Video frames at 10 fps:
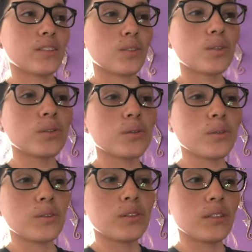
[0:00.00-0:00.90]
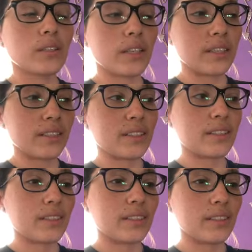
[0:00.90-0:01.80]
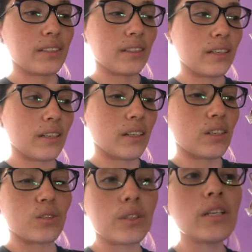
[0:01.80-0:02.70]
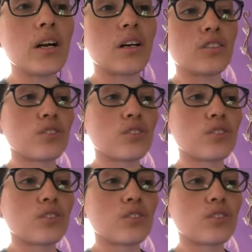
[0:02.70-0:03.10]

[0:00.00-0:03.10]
to, like, agree on,